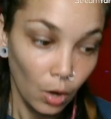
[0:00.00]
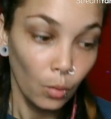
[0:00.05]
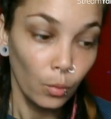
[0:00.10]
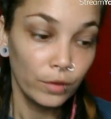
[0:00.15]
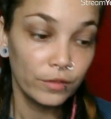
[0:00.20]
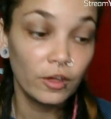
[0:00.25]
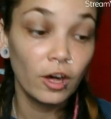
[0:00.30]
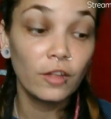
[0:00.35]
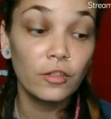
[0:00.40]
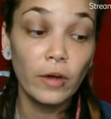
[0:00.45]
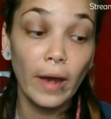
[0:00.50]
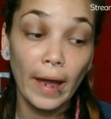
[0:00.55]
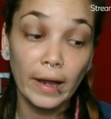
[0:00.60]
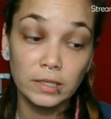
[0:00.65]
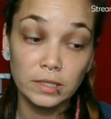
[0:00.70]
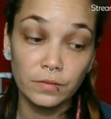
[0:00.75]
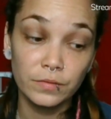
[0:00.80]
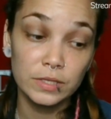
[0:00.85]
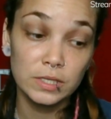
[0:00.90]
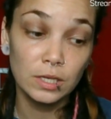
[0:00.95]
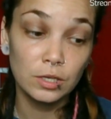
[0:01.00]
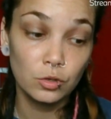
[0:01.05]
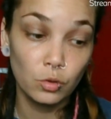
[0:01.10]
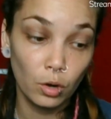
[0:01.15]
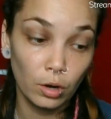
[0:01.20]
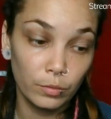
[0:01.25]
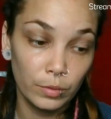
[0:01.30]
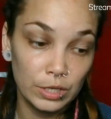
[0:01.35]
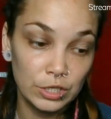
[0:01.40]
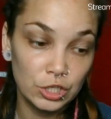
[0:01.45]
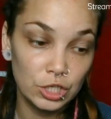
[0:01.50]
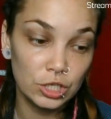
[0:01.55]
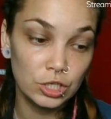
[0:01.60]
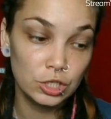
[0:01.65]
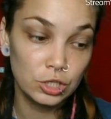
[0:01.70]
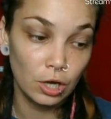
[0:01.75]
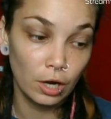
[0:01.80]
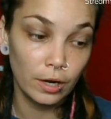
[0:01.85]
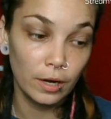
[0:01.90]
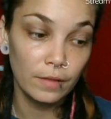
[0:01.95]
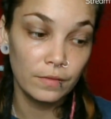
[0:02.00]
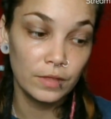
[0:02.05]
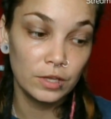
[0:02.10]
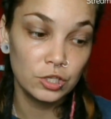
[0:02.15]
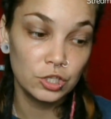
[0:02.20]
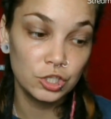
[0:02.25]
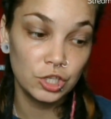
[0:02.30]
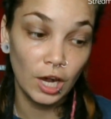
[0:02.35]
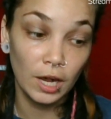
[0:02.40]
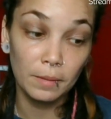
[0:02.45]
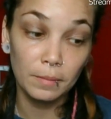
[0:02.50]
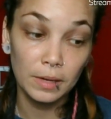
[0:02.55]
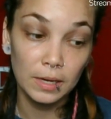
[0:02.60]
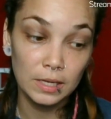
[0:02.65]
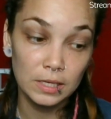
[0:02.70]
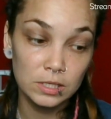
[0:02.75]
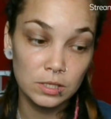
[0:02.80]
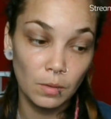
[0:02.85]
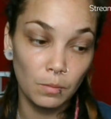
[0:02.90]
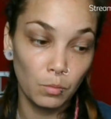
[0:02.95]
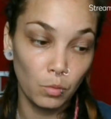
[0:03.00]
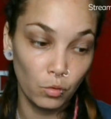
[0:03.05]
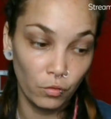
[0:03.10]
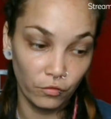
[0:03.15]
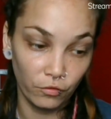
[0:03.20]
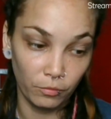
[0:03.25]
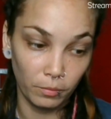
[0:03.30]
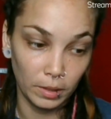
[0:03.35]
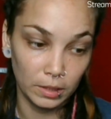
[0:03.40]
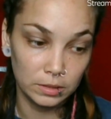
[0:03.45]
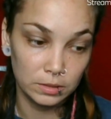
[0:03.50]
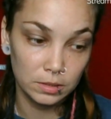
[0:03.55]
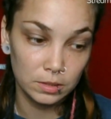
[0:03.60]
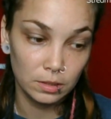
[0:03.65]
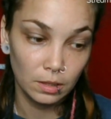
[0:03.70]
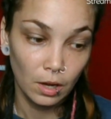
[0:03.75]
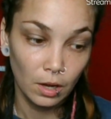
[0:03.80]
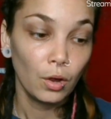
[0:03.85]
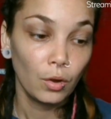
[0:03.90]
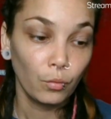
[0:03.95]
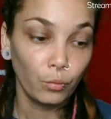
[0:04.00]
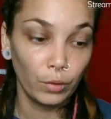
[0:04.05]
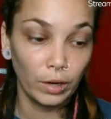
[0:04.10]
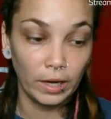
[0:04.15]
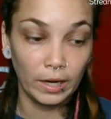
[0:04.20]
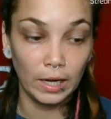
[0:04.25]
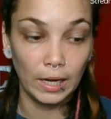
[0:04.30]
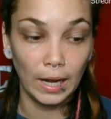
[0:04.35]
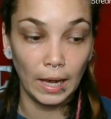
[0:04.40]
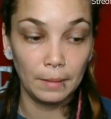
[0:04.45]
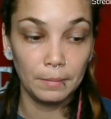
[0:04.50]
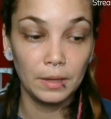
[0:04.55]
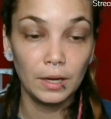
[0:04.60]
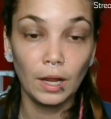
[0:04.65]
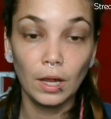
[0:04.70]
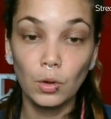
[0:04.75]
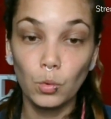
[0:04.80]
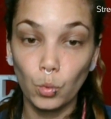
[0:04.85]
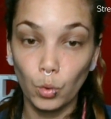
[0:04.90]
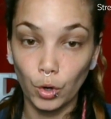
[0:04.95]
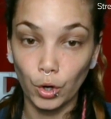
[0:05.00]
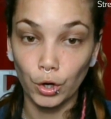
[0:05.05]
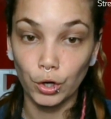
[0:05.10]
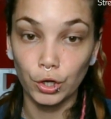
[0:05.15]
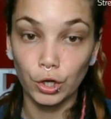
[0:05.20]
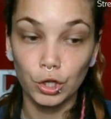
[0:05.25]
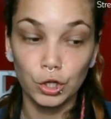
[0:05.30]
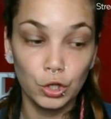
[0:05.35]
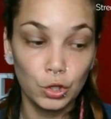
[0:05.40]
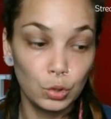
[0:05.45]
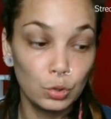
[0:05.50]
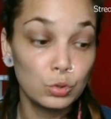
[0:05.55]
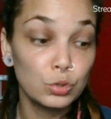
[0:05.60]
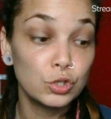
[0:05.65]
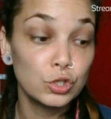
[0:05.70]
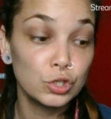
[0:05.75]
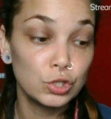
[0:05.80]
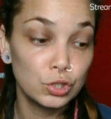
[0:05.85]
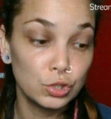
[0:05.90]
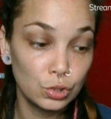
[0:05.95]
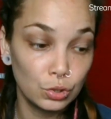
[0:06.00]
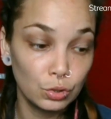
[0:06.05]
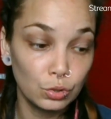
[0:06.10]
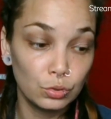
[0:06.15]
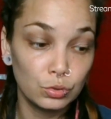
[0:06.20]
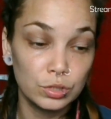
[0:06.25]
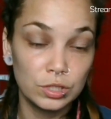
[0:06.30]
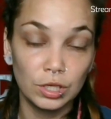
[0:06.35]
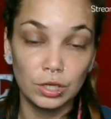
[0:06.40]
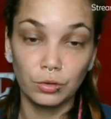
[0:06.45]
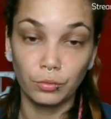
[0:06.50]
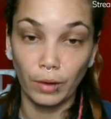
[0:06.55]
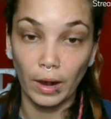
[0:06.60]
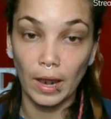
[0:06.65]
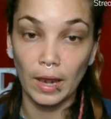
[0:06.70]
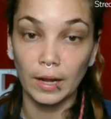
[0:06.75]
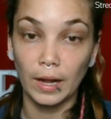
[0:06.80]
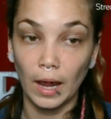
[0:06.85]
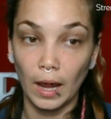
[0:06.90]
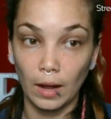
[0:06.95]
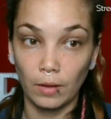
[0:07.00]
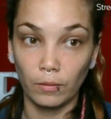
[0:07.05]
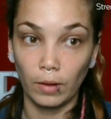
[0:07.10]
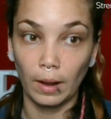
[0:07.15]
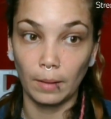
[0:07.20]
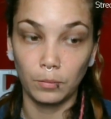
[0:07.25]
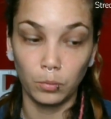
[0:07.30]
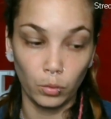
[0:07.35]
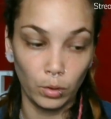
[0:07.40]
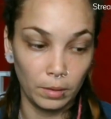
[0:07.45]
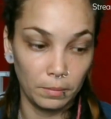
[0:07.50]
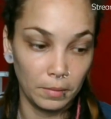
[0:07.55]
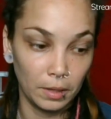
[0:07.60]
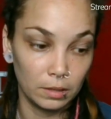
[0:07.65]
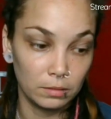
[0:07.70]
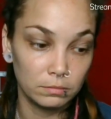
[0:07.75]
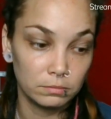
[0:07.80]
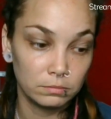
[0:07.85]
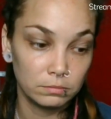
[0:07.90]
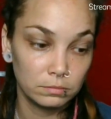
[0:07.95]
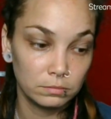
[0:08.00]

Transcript: With other activists in Norway, she started the Shameless movement, reclaiming a word used to degrade Arab women.